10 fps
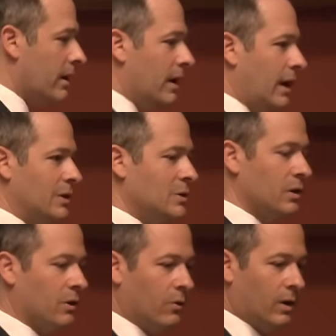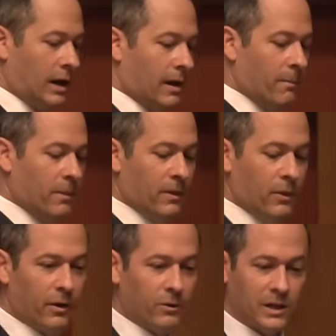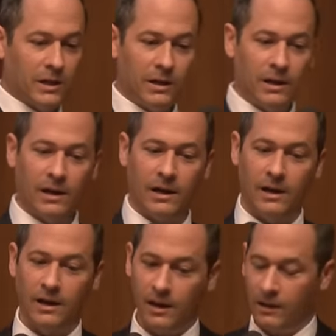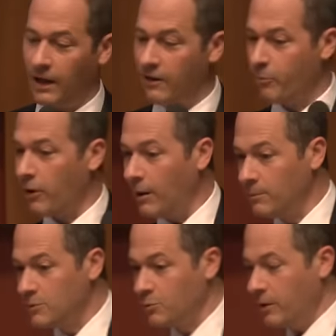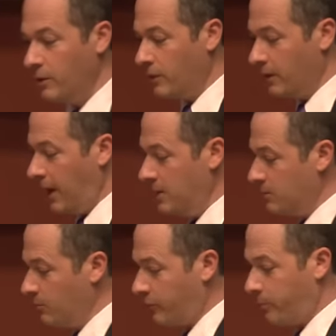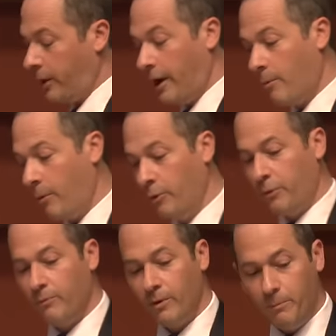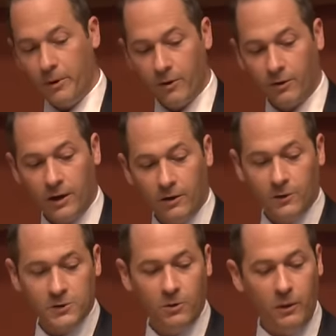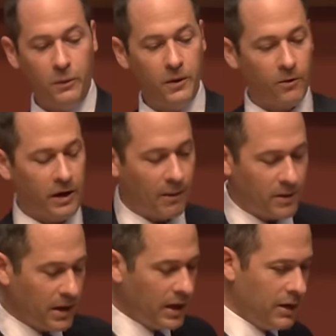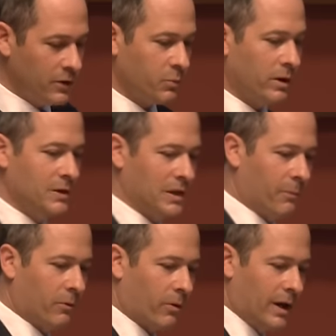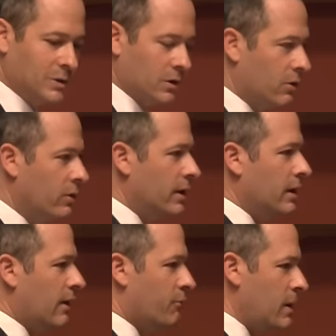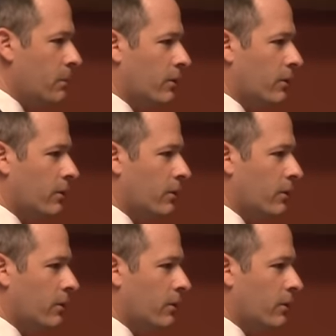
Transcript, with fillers: And so um, there's a, a, a lot of problems with the Keynesian multiplier, both empirically and also in theory. I mean, here's one example, right? So if people